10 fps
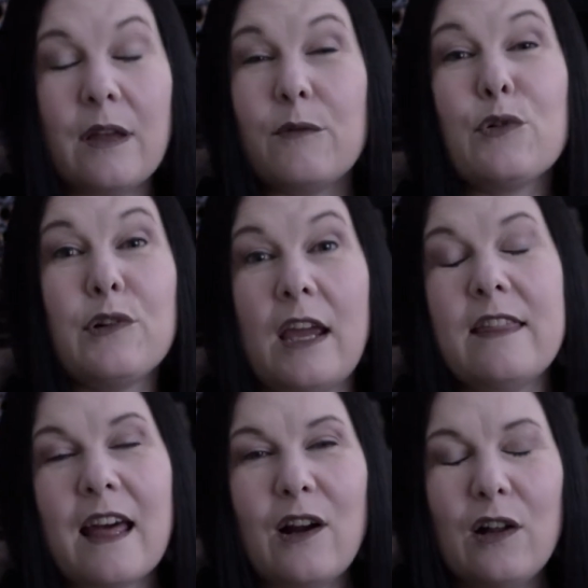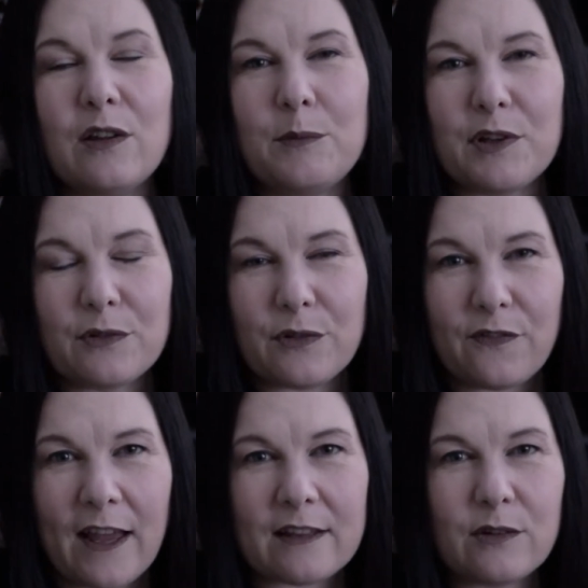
create that Hall of Mirrors effect.